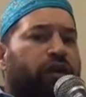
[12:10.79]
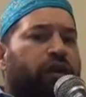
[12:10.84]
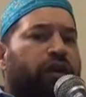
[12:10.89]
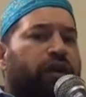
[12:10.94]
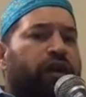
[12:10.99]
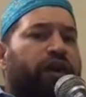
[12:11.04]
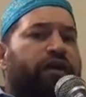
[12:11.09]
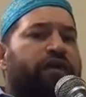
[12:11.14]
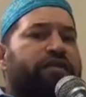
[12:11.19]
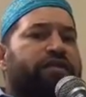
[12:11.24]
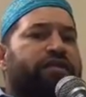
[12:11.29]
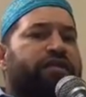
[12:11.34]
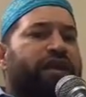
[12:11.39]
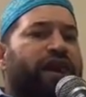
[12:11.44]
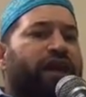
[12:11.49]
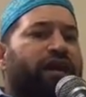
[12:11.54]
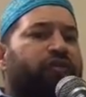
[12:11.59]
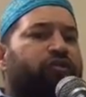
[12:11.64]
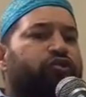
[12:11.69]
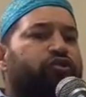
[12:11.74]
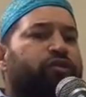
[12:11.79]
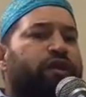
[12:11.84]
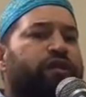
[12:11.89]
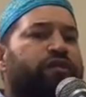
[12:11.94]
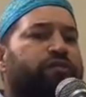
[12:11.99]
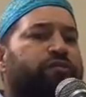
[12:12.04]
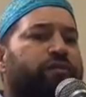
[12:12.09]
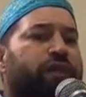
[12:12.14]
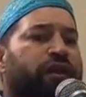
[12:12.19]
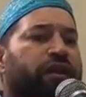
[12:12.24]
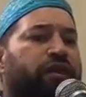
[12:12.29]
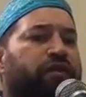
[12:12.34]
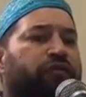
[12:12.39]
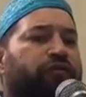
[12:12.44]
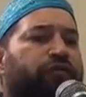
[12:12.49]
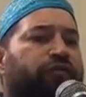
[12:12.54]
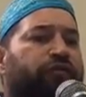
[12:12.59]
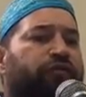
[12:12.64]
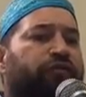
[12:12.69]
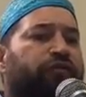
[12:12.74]
It is not transmitted
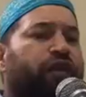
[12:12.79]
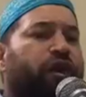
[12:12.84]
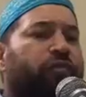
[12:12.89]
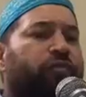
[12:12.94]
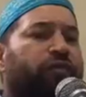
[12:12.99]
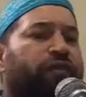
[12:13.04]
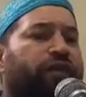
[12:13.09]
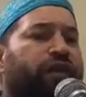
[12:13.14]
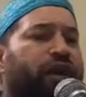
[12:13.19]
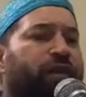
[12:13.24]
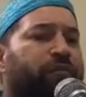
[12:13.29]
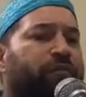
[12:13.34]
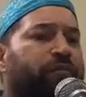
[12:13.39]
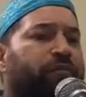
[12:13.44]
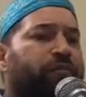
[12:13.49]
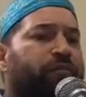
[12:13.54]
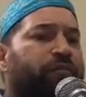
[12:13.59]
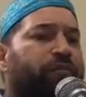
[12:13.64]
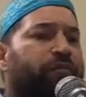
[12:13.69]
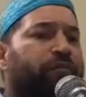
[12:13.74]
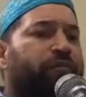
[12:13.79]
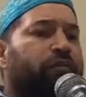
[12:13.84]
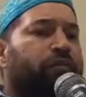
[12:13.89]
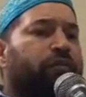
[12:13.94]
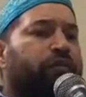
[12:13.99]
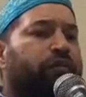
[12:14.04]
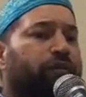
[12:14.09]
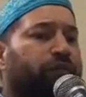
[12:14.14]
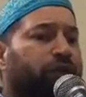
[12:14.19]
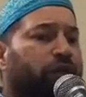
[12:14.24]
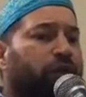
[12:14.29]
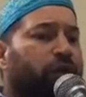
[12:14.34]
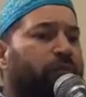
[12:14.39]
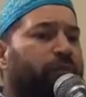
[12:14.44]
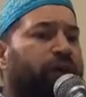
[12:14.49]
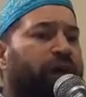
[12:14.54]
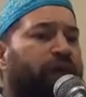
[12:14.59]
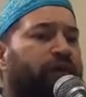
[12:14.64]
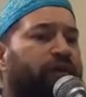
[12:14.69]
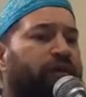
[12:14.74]
from them, from the
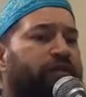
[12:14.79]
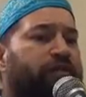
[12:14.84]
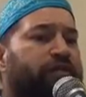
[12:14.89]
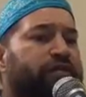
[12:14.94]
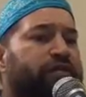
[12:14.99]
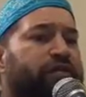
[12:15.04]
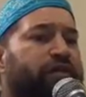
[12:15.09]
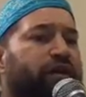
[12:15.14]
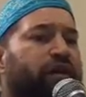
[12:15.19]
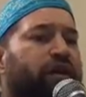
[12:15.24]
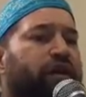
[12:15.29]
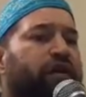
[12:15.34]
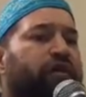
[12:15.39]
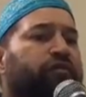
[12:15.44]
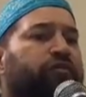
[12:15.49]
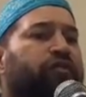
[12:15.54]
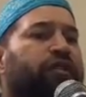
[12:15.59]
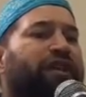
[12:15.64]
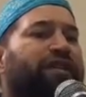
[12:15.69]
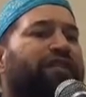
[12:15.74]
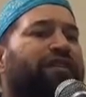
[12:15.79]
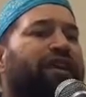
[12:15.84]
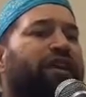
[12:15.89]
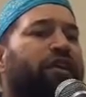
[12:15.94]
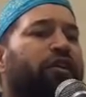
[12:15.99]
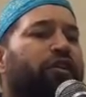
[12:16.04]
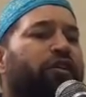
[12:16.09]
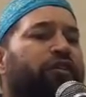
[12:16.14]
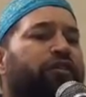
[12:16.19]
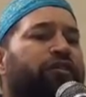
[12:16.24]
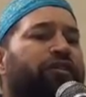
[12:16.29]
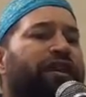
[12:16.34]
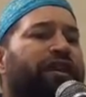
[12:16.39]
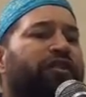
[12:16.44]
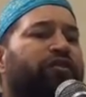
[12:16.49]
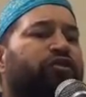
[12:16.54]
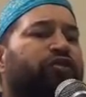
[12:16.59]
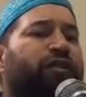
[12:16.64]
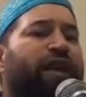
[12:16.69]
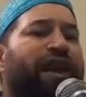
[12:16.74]
companions. They looked
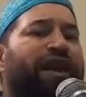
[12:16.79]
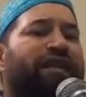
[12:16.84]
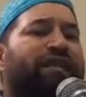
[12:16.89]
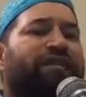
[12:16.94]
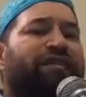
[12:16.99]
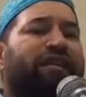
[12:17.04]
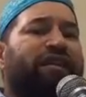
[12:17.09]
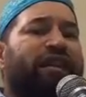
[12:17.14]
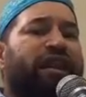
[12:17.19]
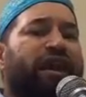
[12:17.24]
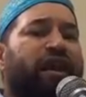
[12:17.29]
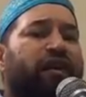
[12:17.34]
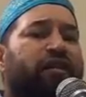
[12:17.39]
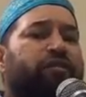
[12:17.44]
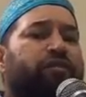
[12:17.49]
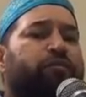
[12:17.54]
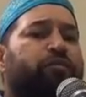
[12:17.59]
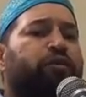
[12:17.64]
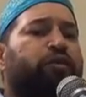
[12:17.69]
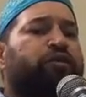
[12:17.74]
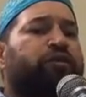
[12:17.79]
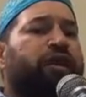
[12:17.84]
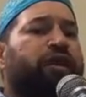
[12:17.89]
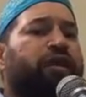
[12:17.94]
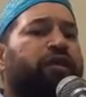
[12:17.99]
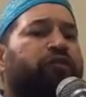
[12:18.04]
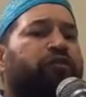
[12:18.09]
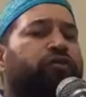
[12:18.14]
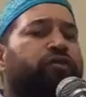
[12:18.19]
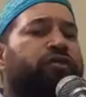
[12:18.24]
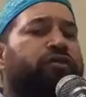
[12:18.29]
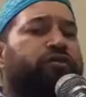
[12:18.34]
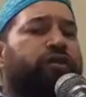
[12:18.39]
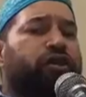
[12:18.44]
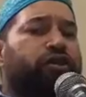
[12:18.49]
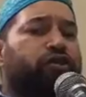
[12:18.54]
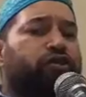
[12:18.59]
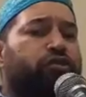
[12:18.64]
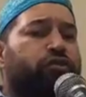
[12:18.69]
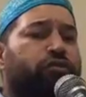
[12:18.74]
into anything else pertaining to this
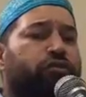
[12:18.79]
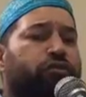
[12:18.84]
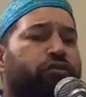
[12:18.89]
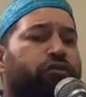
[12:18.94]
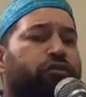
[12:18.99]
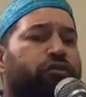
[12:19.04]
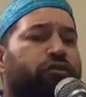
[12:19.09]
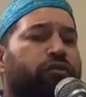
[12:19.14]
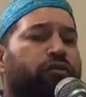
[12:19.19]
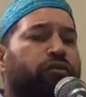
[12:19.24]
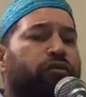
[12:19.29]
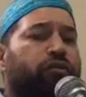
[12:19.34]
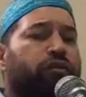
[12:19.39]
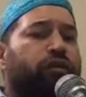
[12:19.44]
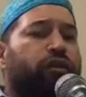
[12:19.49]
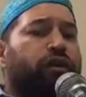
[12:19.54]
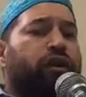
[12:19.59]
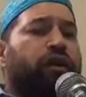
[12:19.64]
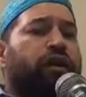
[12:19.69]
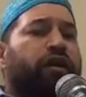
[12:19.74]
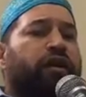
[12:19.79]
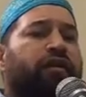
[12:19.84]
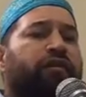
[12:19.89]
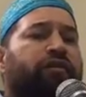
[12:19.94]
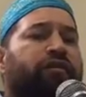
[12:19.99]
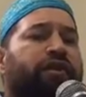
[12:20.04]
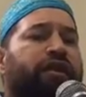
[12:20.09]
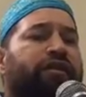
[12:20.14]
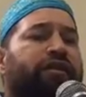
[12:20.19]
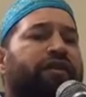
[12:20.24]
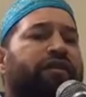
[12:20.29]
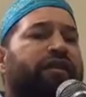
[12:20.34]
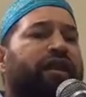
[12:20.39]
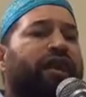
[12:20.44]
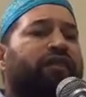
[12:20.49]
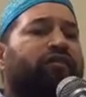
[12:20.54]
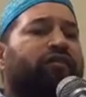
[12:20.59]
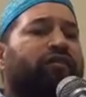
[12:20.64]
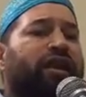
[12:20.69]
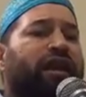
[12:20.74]
issue. They did
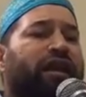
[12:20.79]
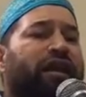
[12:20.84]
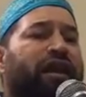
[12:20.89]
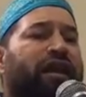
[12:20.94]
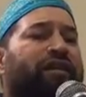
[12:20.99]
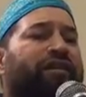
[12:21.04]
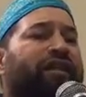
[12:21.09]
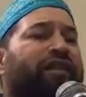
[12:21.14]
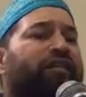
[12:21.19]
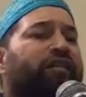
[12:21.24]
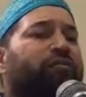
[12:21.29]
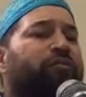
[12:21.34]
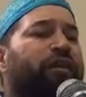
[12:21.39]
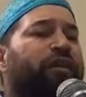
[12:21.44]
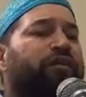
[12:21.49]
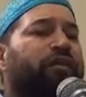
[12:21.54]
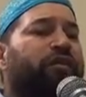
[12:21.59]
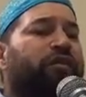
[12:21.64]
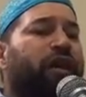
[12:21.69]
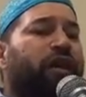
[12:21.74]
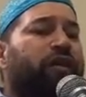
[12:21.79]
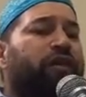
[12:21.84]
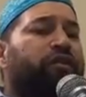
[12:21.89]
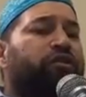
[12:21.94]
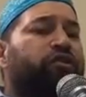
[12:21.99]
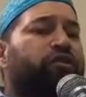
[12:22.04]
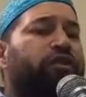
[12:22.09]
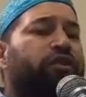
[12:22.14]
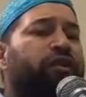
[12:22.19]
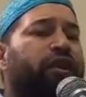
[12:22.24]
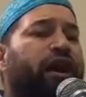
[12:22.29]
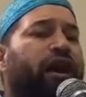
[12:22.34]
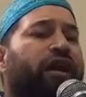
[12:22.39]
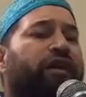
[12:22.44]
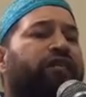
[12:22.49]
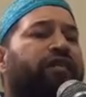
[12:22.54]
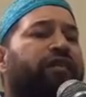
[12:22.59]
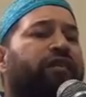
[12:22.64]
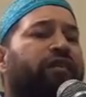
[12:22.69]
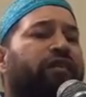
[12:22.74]
not take another methodology
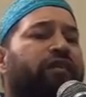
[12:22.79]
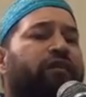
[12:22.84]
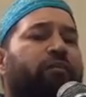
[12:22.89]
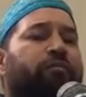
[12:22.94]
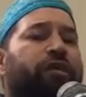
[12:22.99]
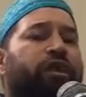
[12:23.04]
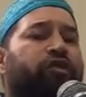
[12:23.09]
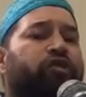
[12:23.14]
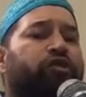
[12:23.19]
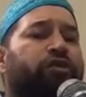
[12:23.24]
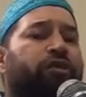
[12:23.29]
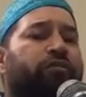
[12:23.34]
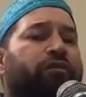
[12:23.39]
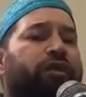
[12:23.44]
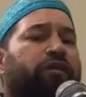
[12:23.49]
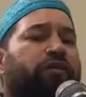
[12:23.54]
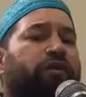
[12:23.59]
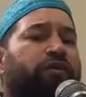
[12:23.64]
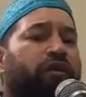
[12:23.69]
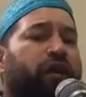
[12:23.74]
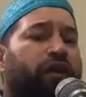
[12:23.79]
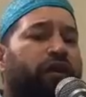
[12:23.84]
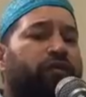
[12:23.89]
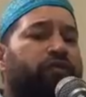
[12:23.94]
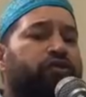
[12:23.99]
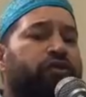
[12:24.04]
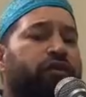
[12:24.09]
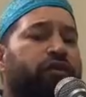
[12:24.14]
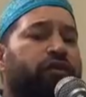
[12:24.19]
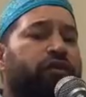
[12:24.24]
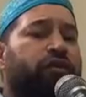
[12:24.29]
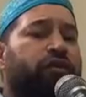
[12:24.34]
other than the mentioned methodology.